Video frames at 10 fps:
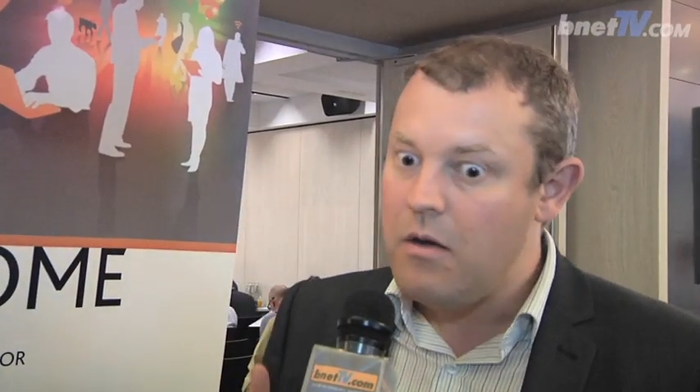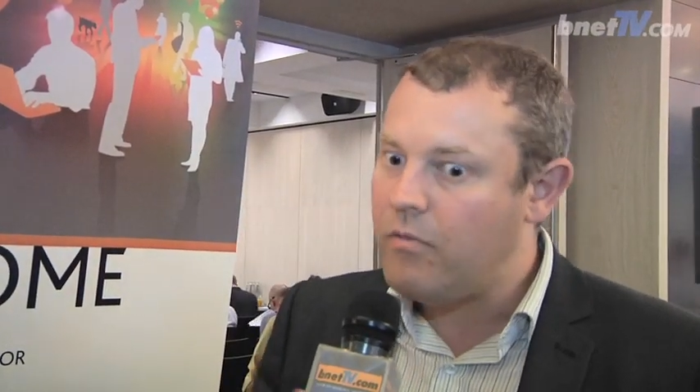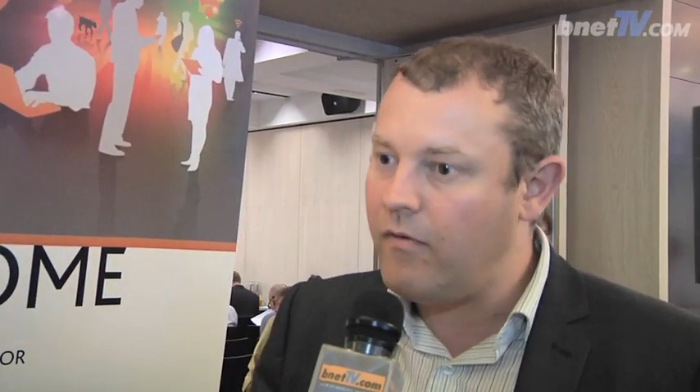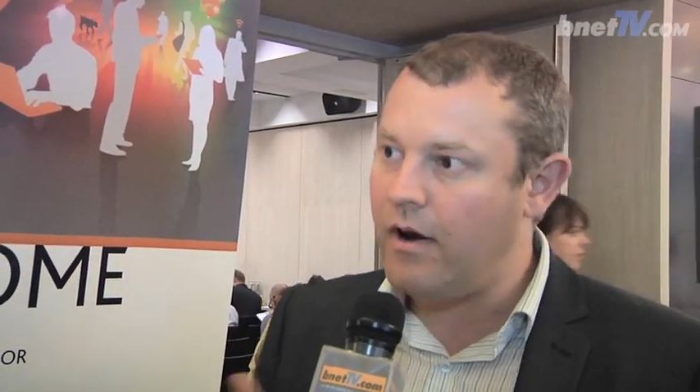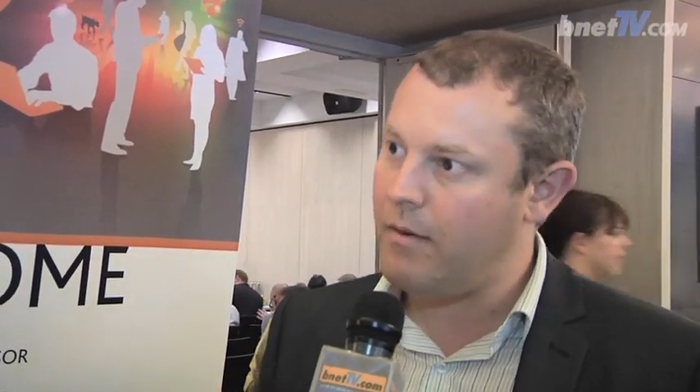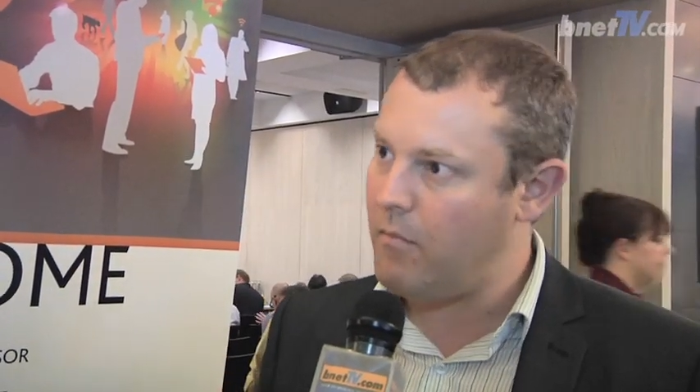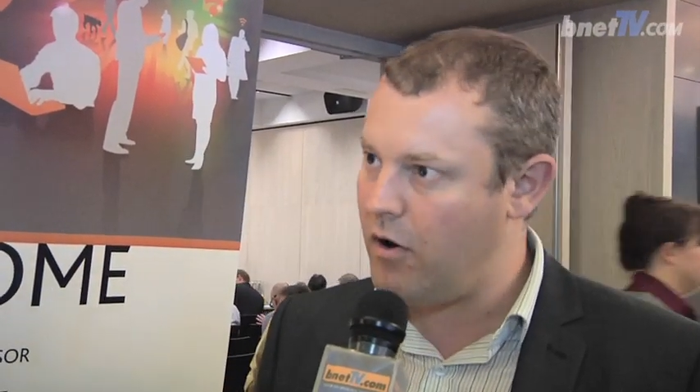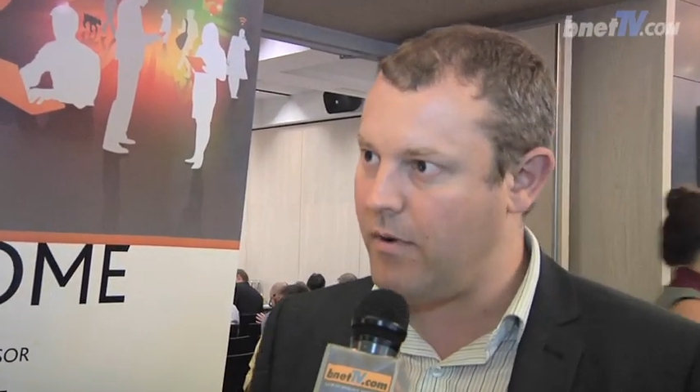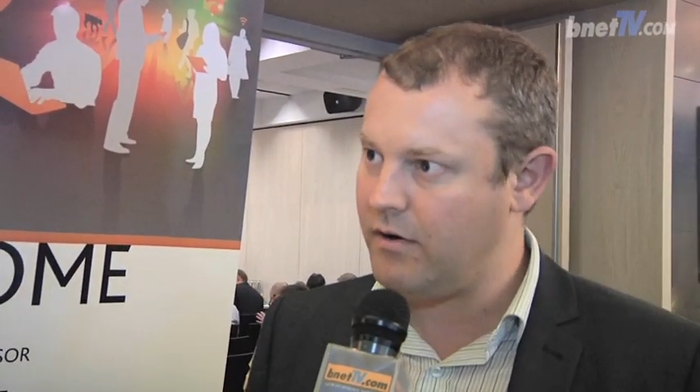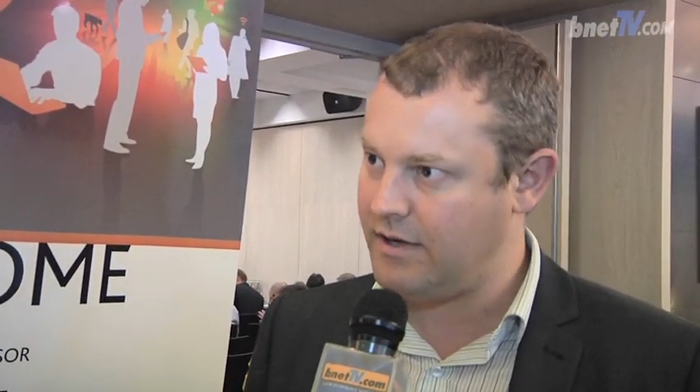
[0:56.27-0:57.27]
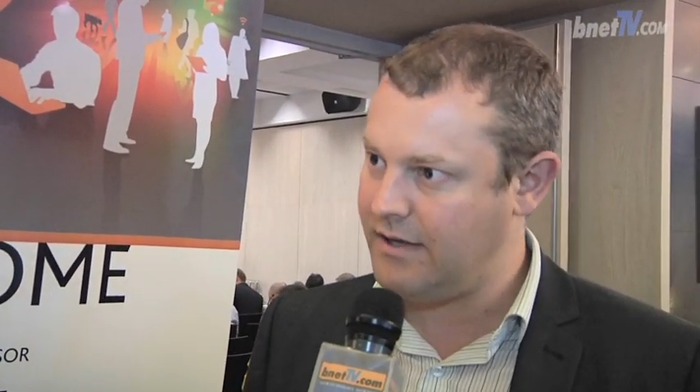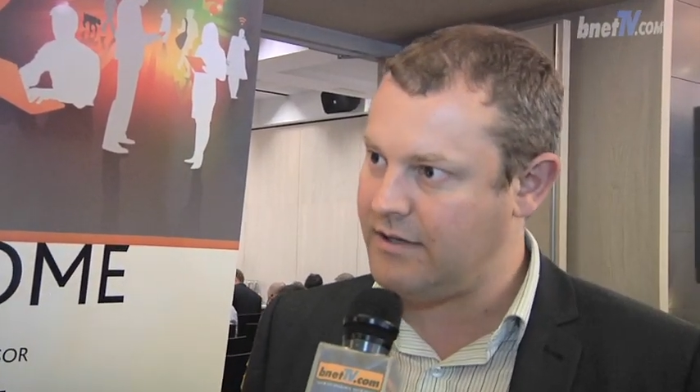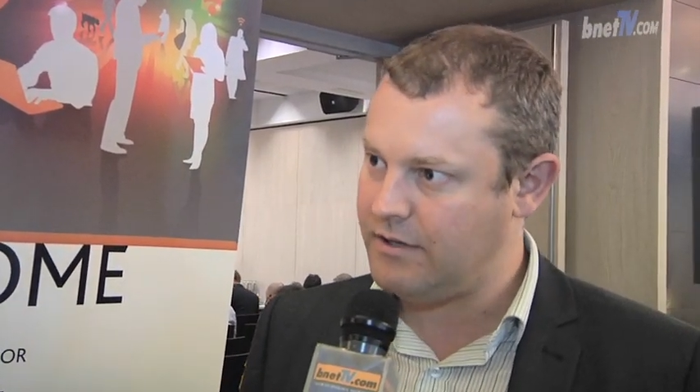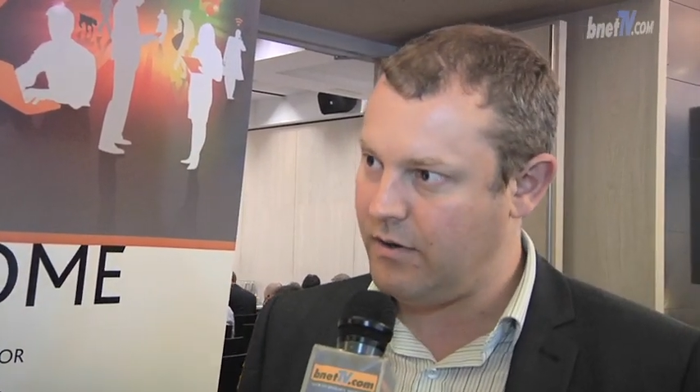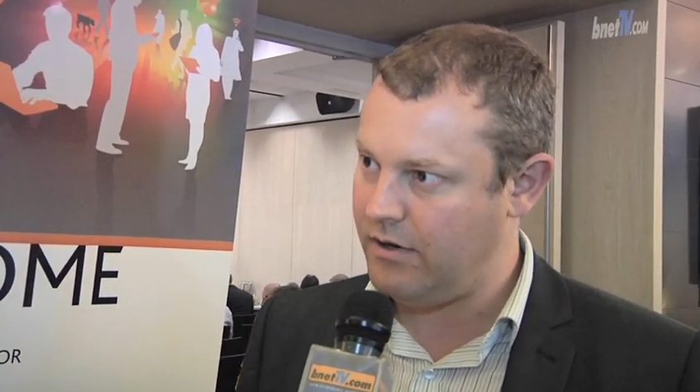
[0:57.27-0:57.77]
providing mobile
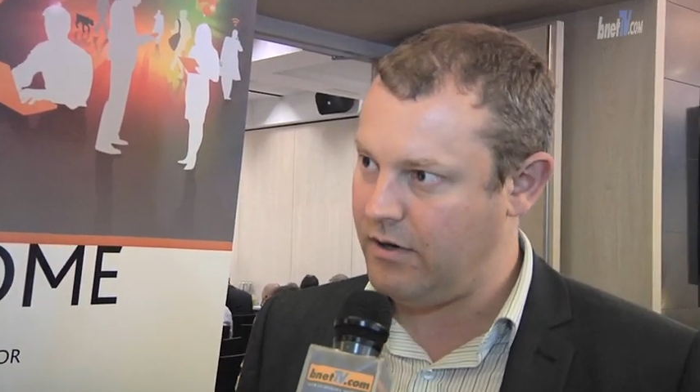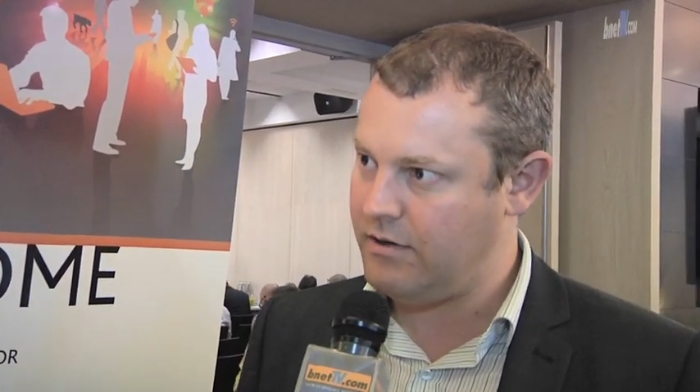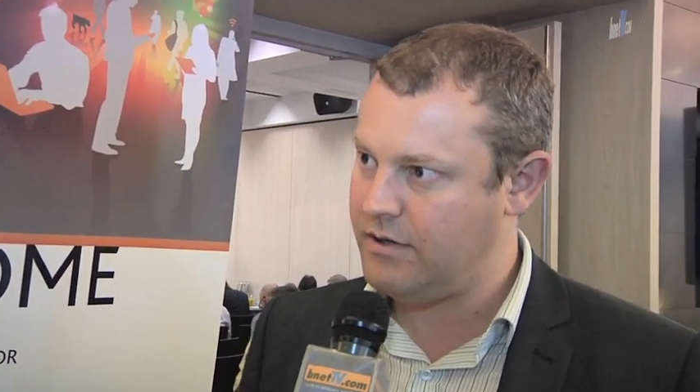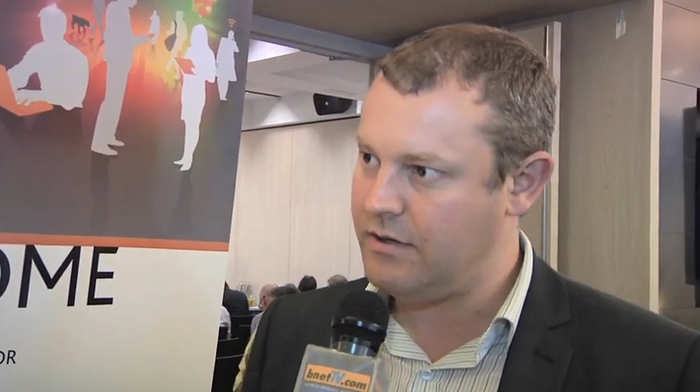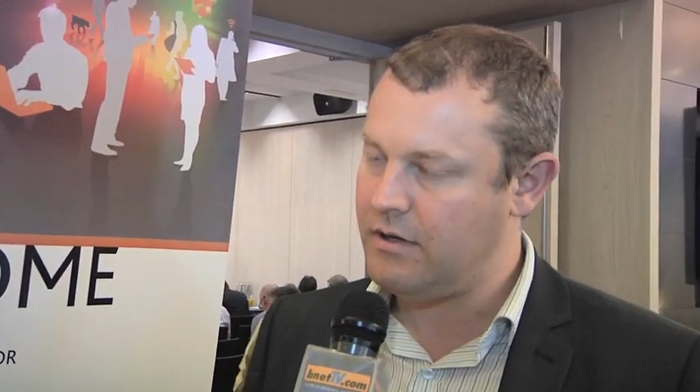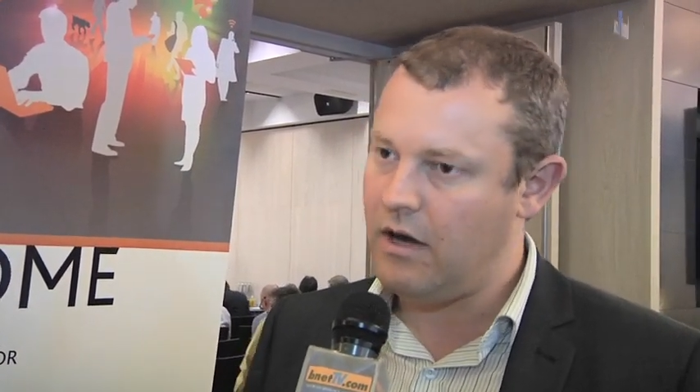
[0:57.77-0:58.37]
data to end users,